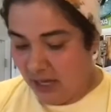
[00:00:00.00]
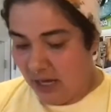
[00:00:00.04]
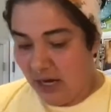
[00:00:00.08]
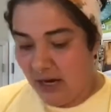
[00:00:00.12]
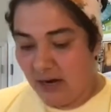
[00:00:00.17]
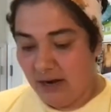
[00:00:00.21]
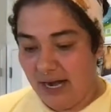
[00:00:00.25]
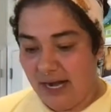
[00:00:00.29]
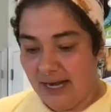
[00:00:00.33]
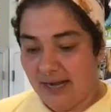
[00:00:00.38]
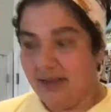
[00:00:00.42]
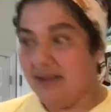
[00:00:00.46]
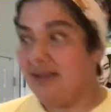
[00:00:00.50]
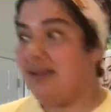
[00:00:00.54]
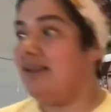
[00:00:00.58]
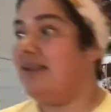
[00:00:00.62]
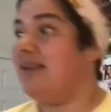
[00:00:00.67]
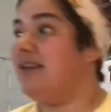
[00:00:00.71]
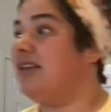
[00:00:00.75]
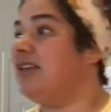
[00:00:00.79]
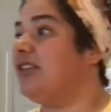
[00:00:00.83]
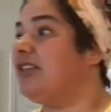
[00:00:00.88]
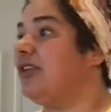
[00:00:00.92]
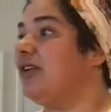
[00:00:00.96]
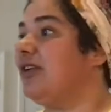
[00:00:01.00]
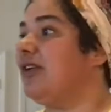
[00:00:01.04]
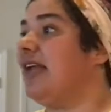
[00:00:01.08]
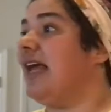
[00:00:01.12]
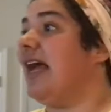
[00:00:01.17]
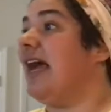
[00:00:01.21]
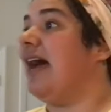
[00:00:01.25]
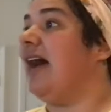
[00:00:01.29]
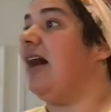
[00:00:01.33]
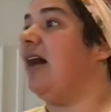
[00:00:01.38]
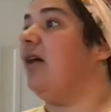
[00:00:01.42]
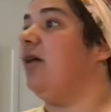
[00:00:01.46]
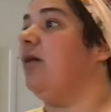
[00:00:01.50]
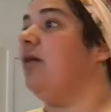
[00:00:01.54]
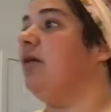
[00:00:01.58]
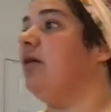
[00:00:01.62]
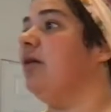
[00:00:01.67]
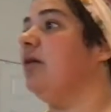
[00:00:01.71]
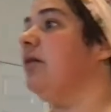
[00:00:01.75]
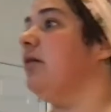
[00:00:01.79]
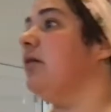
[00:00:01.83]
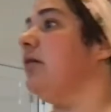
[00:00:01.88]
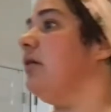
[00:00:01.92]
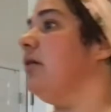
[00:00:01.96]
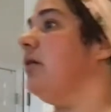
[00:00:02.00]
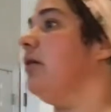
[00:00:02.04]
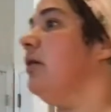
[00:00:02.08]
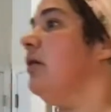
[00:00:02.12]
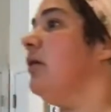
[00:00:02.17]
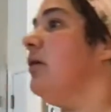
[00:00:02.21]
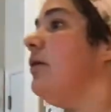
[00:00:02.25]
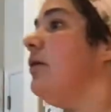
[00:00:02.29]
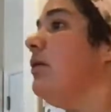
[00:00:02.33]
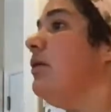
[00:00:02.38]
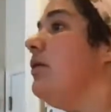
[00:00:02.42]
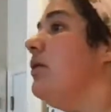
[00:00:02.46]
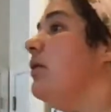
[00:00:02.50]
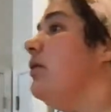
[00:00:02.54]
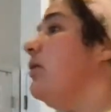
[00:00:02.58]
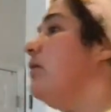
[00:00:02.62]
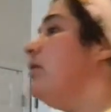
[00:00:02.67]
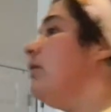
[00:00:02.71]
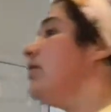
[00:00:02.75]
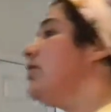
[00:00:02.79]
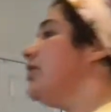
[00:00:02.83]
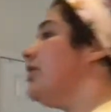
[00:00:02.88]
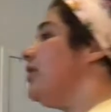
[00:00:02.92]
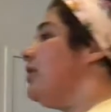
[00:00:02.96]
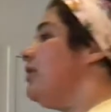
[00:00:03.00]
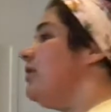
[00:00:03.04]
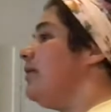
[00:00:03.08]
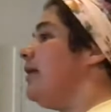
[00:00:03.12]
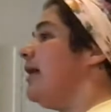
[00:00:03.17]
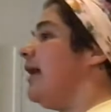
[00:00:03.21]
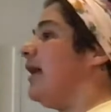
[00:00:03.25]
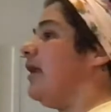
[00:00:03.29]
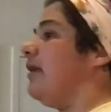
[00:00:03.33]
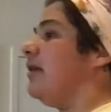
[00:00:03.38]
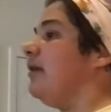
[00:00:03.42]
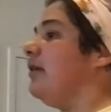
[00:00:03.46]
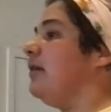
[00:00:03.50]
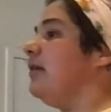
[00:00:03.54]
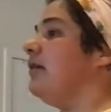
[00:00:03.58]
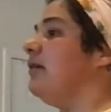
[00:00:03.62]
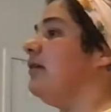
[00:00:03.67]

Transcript: All right. So now, what you doing?